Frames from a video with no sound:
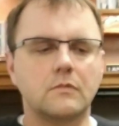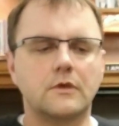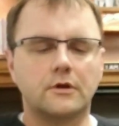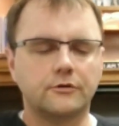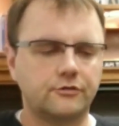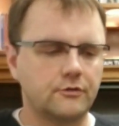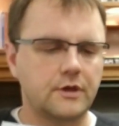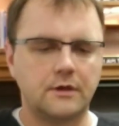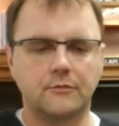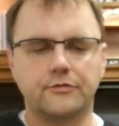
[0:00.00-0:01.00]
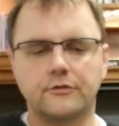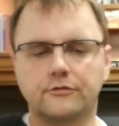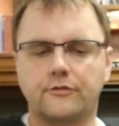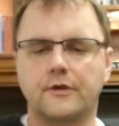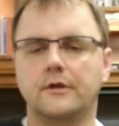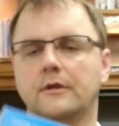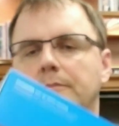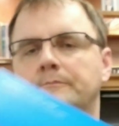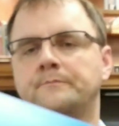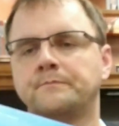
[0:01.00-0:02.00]
It also came with this thing,
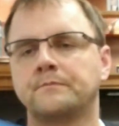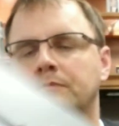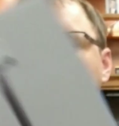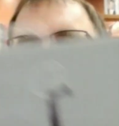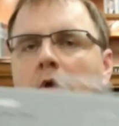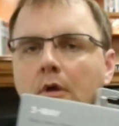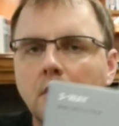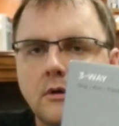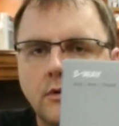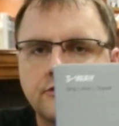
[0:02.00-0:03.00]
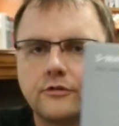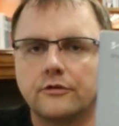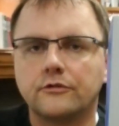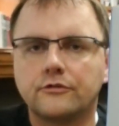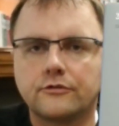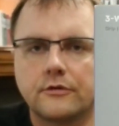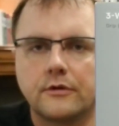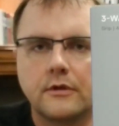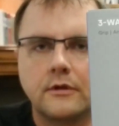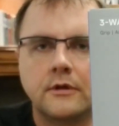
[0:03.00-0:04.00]
which is,
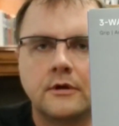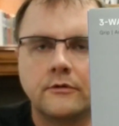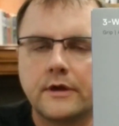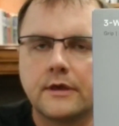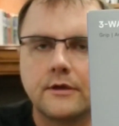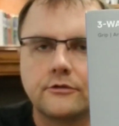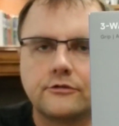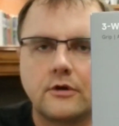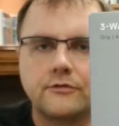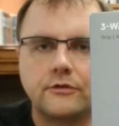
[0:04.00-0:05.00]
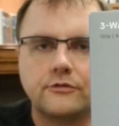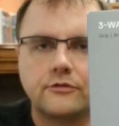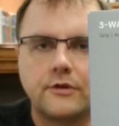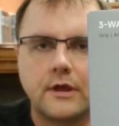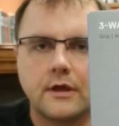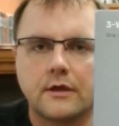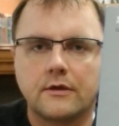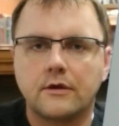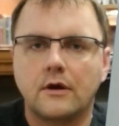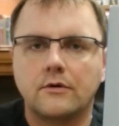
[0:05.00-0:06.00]
like a selfie
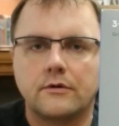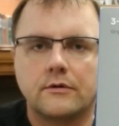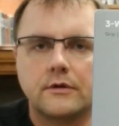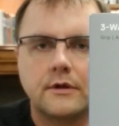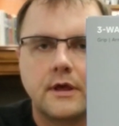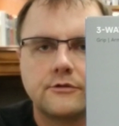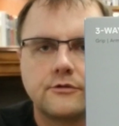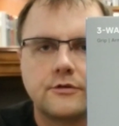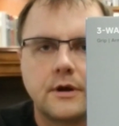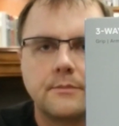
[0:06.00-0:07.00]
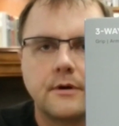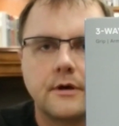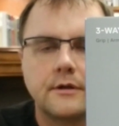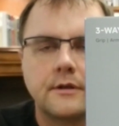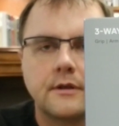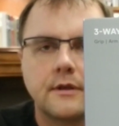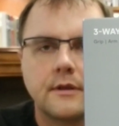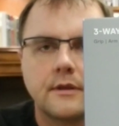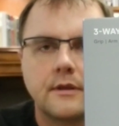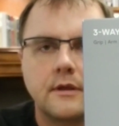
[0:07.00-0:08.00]
stick. Oh, it has a tripod.
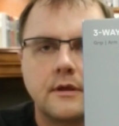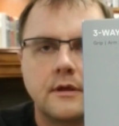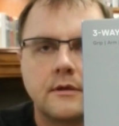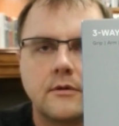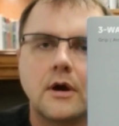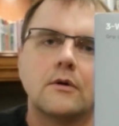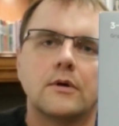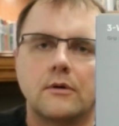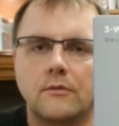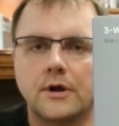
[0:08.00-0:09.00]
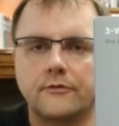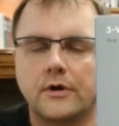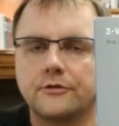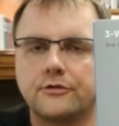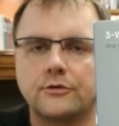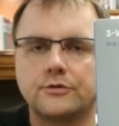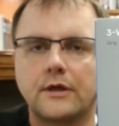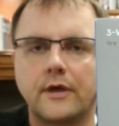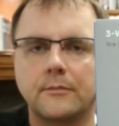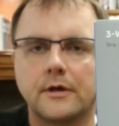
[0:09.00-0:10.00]
Oh, whatever. I'll see which one I
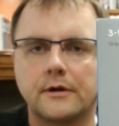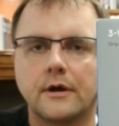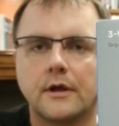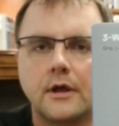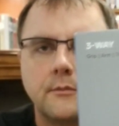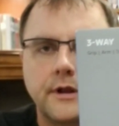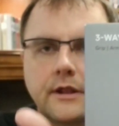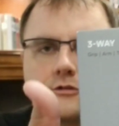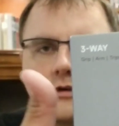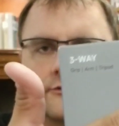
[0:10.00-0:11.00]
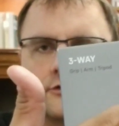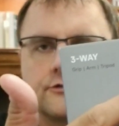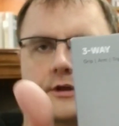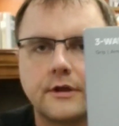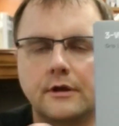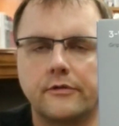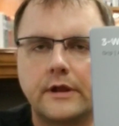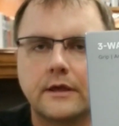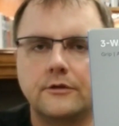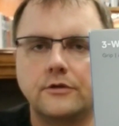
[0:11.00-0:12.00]
like better. But I got a selfie stick here that
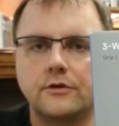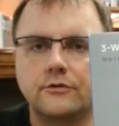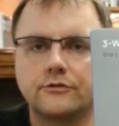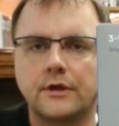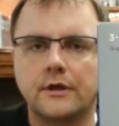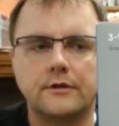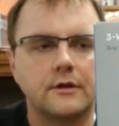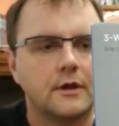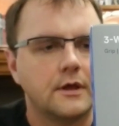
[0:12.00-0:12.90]
I can use, and